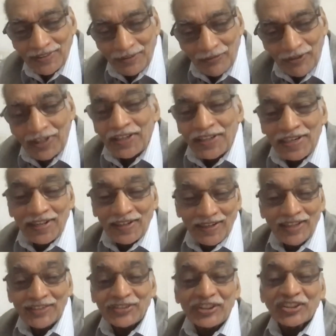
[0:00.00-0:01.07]
very clear:
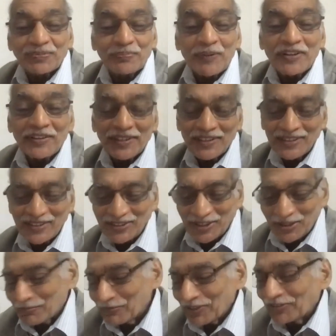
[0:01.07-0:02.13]
assessment,
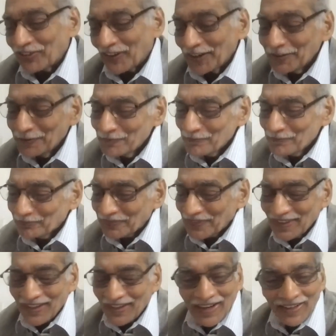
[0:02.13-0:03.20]
simplify,
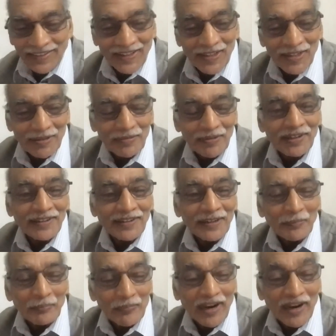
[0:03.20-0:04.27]
and then
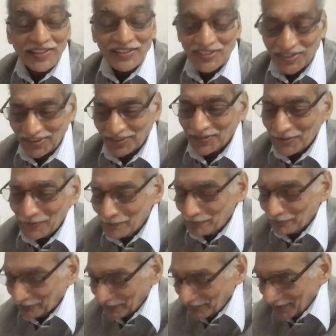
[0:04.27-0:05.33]
mindset.
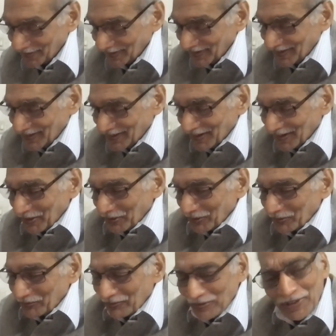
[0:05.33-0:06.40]

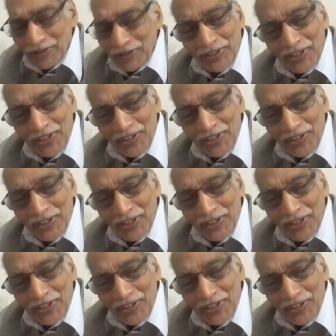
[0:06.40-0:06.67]
When you